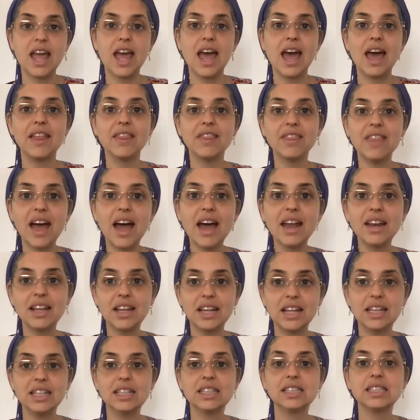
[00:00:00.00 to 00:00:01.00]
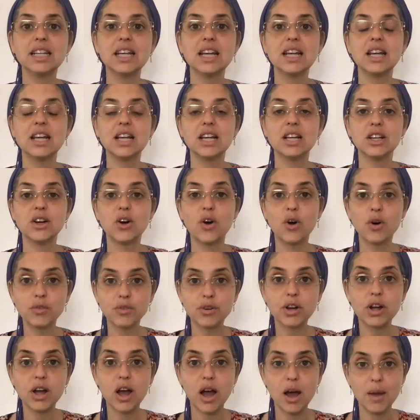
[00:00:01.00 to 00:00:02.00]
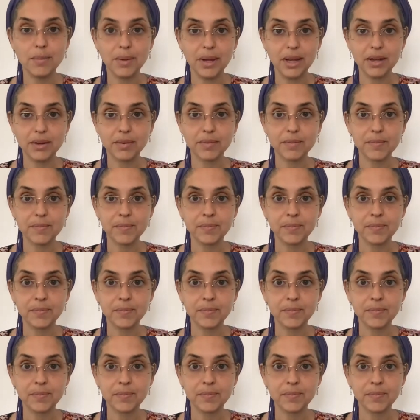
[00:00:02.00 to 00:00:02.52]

And that is overcoming.